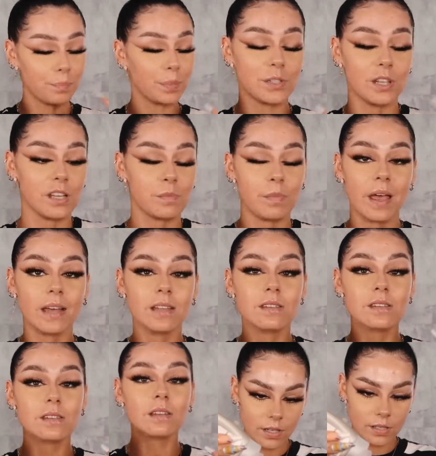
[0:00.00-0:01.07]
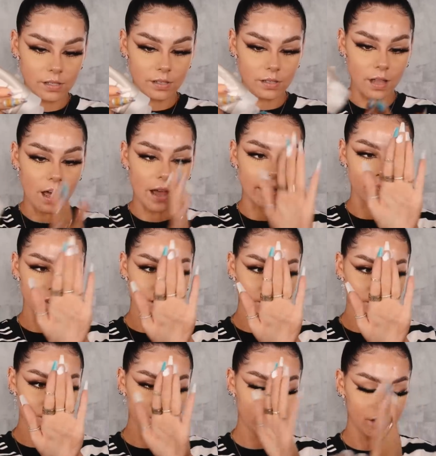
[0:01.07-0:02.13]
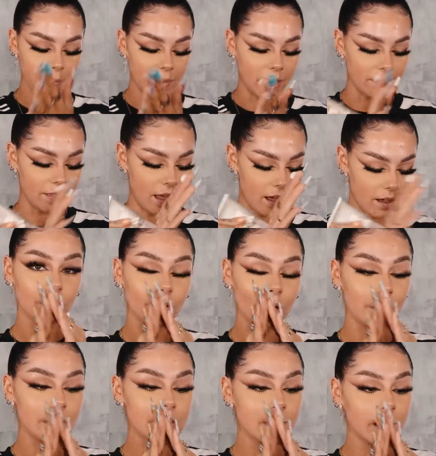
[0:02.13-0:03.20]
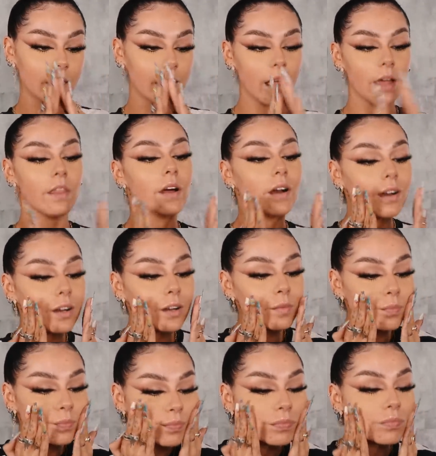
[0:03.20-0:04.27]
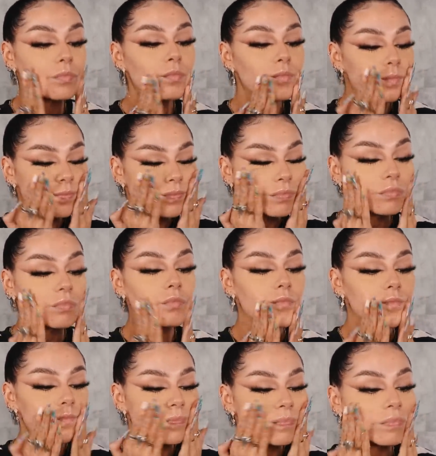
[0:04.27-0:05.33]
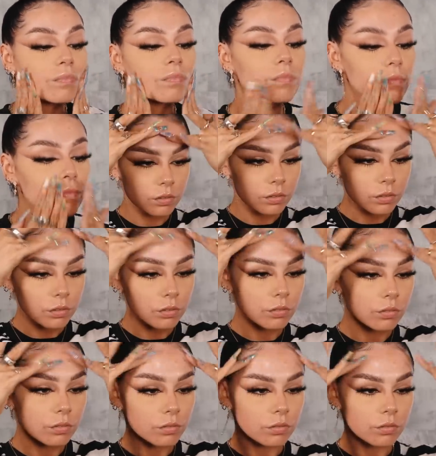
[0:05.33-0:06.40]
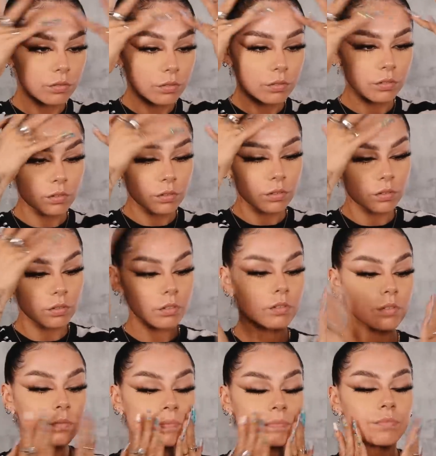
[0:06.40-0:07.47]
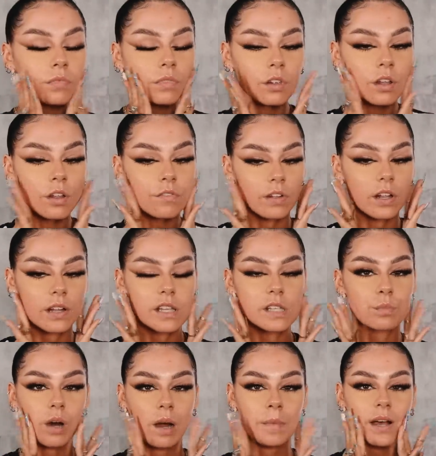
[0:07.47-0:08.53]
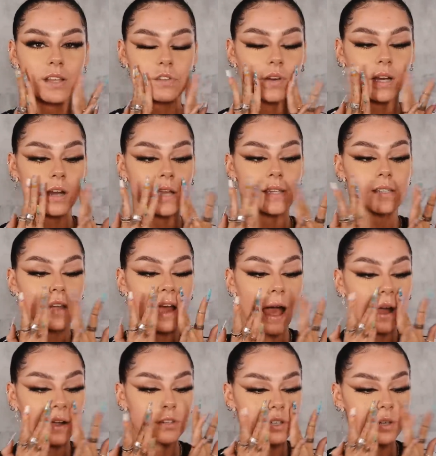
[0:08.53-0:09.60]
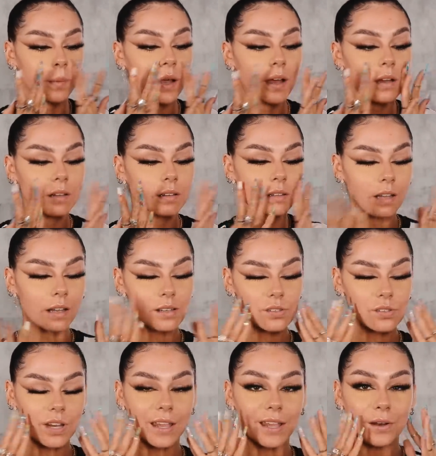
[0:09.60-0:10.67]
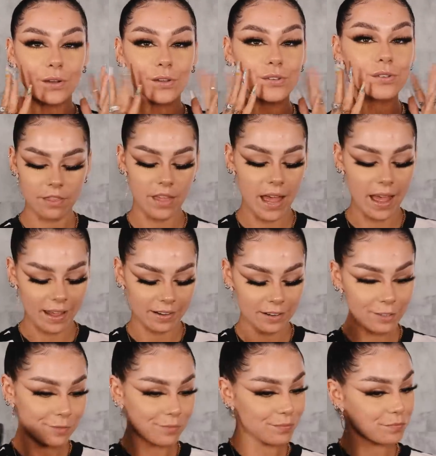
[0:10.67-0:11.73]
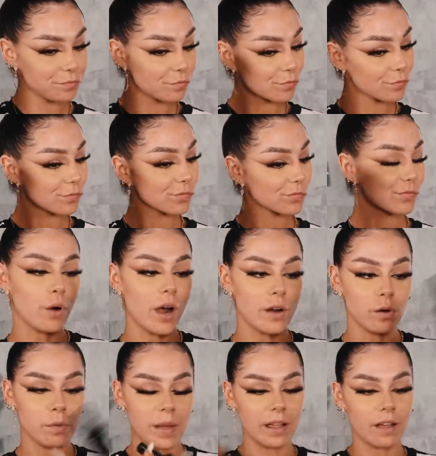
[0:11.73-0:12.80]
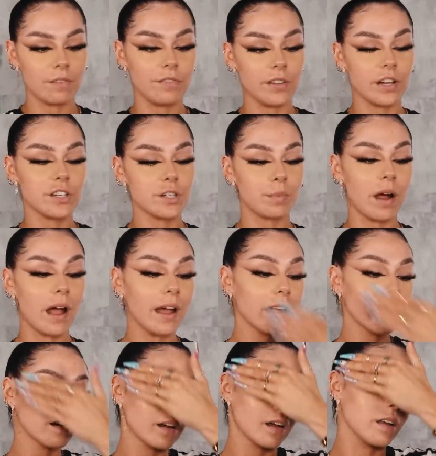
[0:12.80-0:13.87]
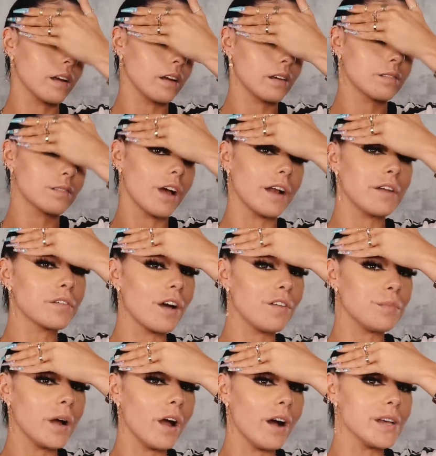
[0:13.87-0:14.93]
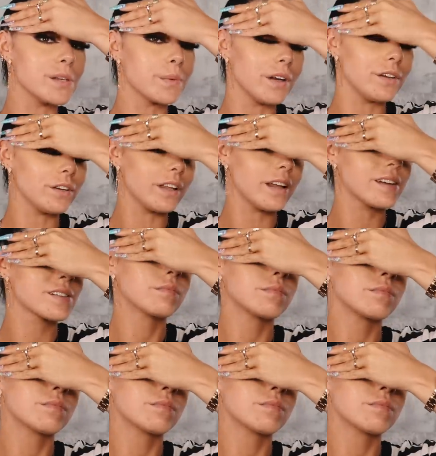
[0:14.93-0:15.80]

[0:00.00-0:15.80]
does bits. Decent sized, something like that. Rub it together. Obviously, I'm only gonna focus that on the bottom half of my face and my forehead, everywhere that there's not makeup. I feel like this primer has a really nice tack to it, like stickiness. Then, the Skindinavia Bridal Makeup Finish Spray. I'm gonna kind of cover my eyes when I do this.